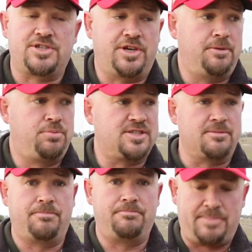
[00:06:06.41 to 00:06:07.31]
So you put
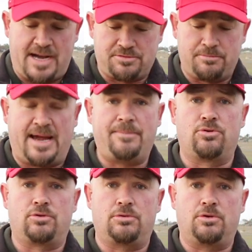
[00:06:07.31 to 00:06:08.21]
some parchment paper
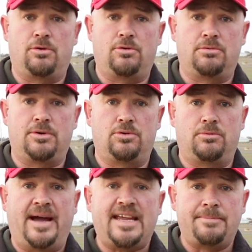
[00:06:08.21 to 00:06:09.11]
or, or, or
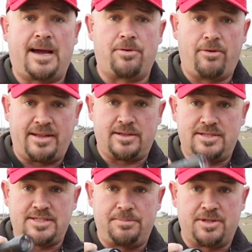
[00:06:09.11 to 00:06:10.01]
baking paper around the
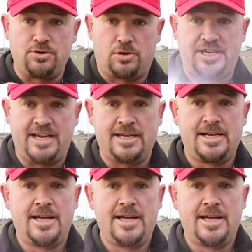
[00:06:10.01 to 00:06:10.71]
tip of the torch here